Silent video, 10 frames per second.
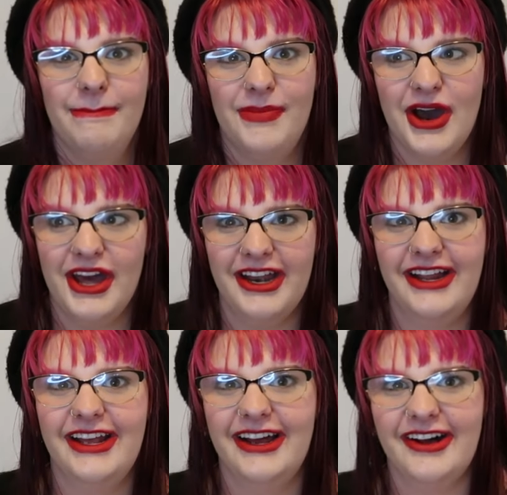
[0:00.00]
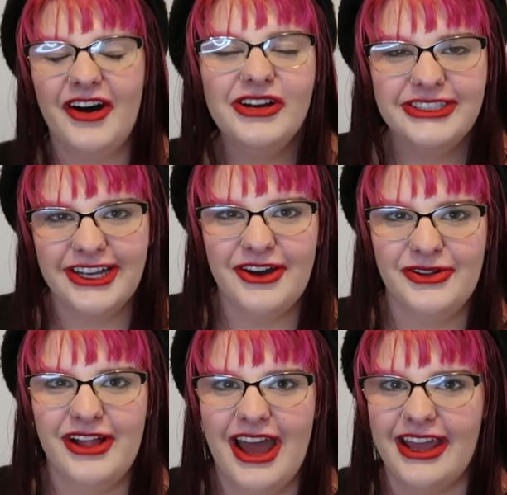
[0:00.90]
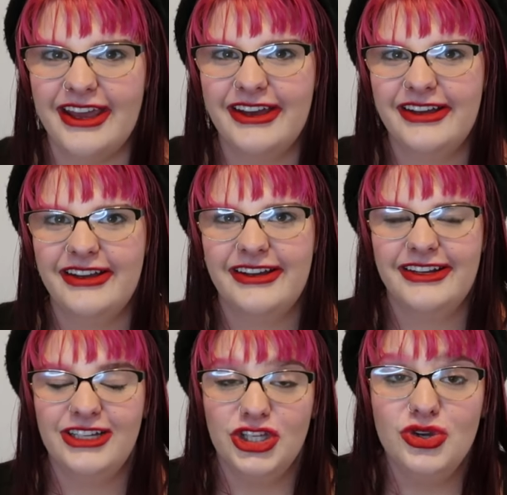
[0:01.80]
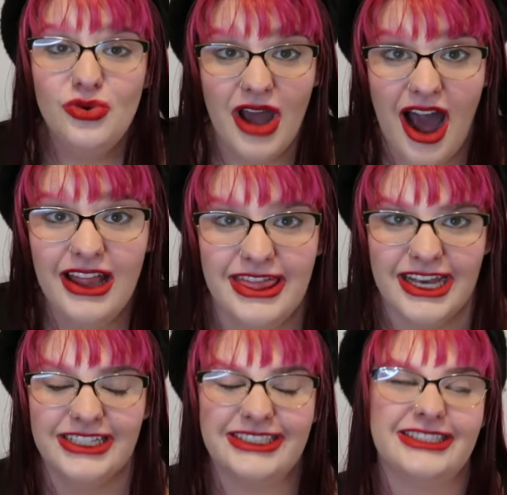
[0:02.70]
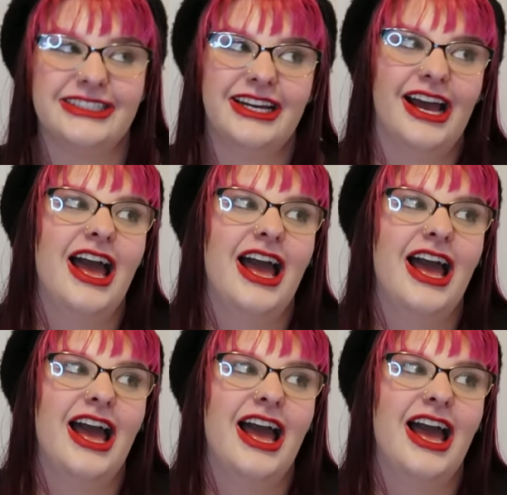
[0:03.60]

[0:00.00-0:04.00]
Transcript: But also, like, you got this.